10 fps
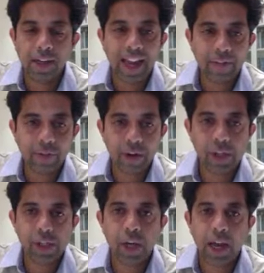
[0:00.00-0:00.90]

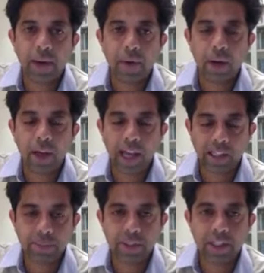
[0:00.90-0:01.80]
leverage our
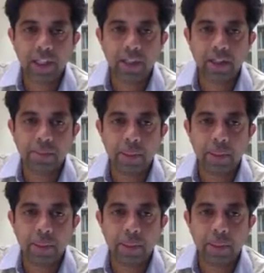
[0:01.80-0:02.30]
expertise to